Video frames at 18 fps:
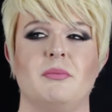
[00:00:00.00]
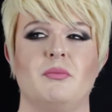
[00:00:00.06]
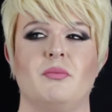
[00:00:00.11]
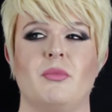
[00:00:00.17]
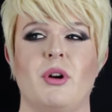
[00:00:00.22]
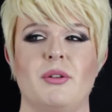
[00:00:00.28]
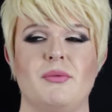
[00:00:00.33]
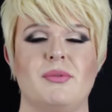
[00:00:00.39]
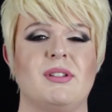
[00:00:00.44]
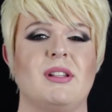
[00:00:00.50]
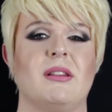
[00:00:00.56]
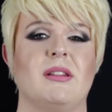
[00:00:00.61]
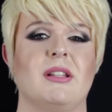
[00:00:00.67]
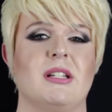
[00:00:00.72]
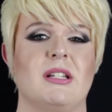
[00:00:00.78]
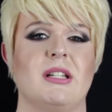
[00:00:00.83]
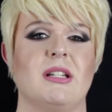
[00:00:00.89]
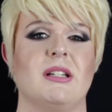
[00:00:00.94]
rounds that
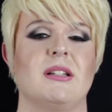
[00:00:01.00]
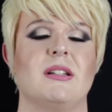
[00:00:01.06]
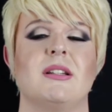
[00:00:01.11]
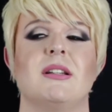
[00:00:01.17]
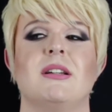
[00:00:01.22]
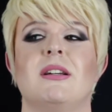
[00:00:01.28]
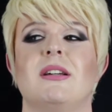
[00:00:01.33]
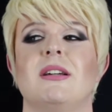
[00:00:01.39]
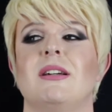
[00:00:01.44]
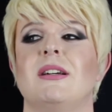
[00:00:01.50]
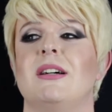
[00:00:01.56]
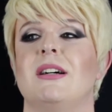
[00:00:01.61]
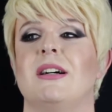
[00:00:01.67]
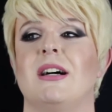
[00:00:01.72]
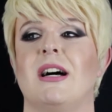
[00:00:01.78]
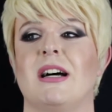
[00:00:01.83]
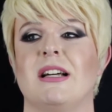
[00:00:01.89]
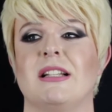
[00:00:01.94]
they did,
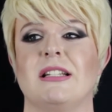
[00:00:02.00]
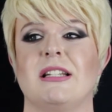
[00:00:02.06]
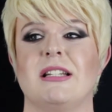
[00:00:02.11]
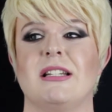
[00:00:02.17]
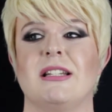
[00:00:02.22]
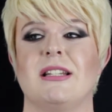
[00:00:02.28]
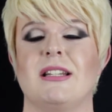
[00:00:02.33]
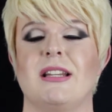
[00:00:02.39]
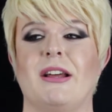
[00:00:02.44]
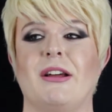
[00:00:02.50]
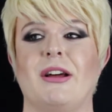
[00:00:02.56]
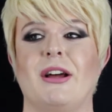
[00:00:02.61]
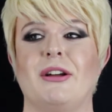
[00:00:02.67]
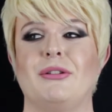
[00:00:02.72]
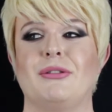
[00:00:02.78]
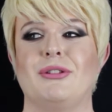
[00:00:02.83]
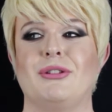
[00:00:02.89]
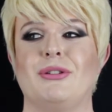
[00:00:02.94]
and I
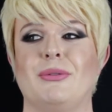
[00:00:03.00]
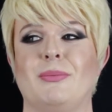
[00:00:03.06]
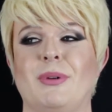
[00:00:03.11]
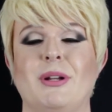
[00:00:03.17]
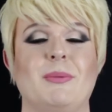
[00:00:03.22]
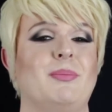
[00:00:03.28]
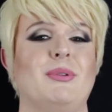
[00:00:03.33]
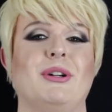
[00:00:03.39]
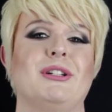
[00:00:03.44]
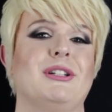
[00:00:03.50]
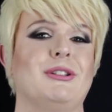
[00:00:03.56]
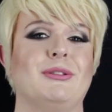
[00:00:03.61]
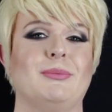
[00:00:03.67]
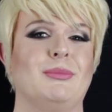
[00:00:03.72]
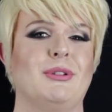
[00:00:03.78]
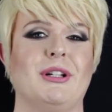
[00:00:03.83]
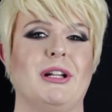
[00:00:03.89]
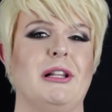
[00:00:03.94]
got to do a big Britney
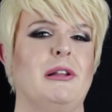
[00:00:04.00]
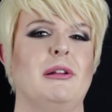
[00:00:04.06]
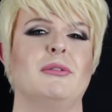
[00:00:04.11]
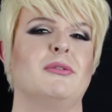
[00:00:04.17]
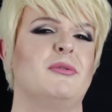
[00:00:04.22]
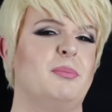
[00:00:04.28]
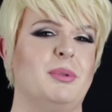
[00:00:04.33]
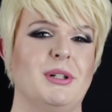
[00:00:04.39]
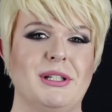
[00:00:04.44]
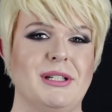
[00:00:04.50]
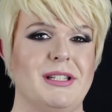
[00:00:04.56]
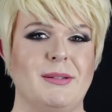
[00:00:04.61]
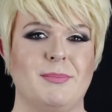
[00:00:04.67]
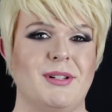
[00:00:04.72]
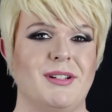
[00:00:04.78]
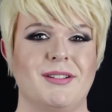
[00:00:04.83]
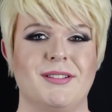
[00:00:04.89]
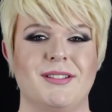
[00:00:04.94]
number, and I love Britney
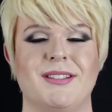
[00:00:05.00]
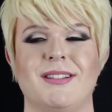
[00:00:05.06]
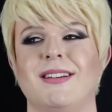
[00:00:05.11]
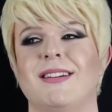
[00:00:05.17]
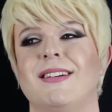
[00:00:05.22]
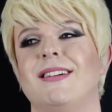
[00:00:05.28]
Spears.